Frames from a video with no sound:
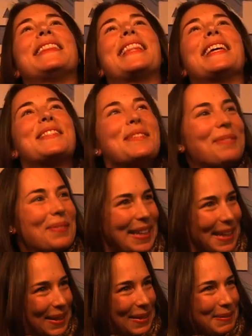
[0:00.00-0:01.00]
That's a
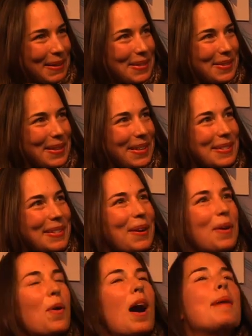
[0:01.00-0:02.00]
really good question
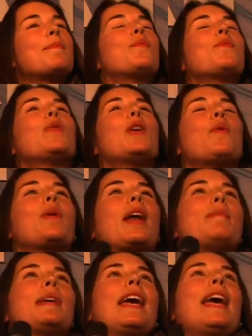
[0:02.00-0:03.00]
also. When
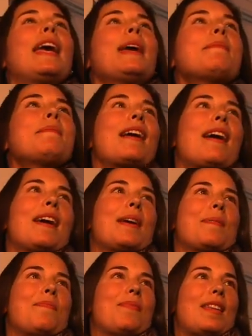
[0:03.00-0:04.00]
I became
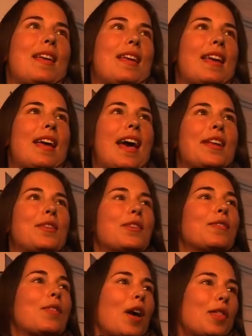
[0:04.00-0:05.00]

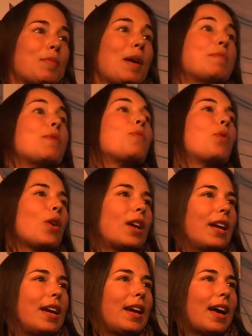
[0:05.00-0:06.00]
editor of Gotham, I'd been
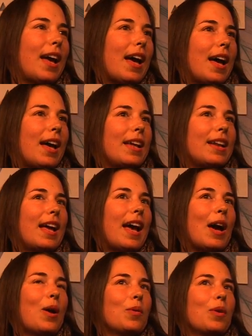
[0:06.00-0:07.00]
working at
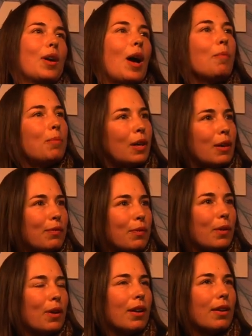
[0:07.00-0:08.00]
our company
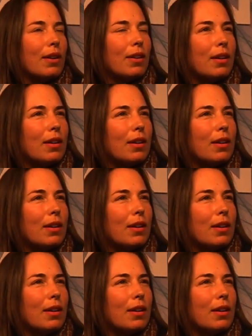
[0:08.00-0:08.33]
for